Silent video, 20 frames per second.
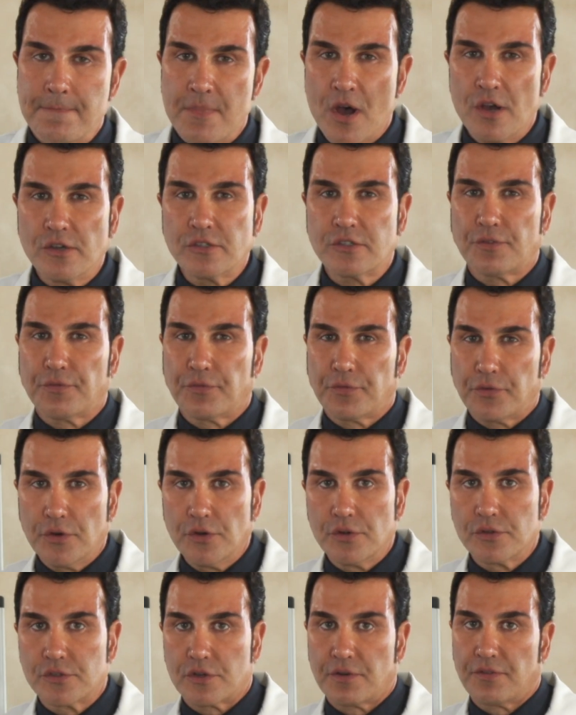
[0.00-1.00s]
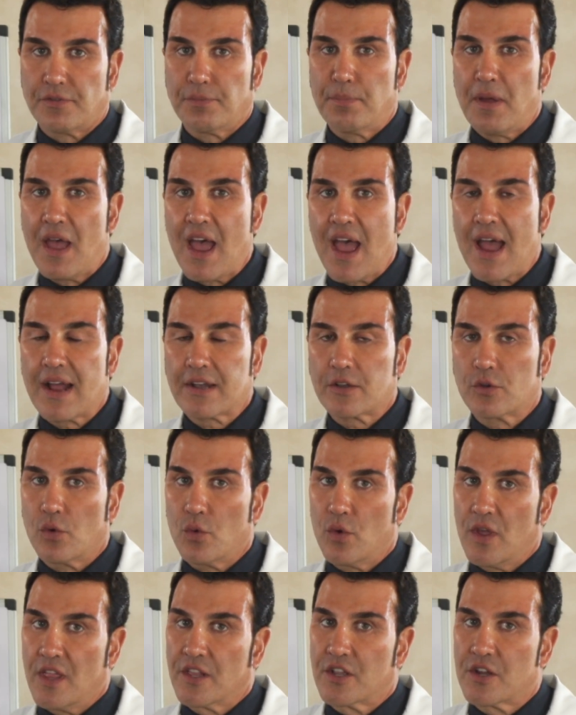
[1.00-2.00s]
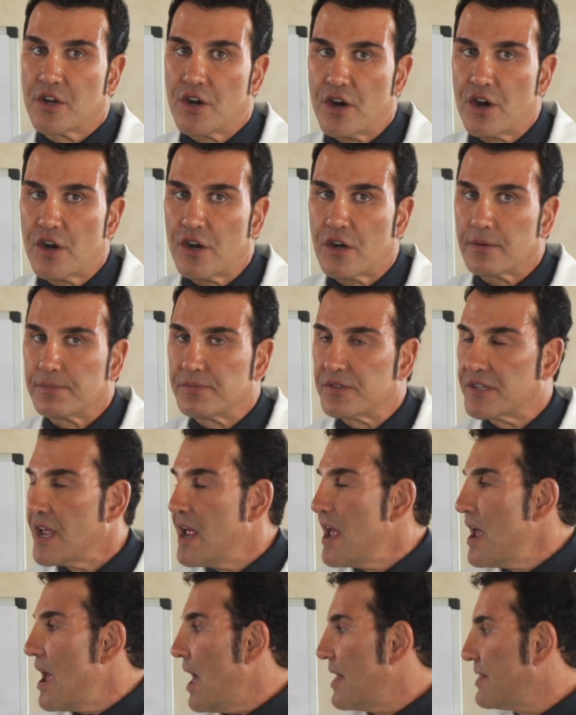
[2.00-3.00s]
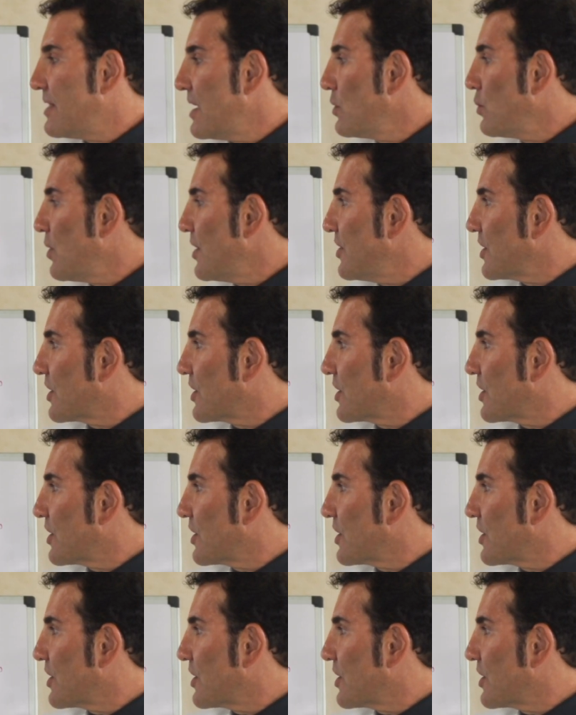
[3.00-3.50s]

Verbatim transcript: Most fruits are packed in carbs. And then when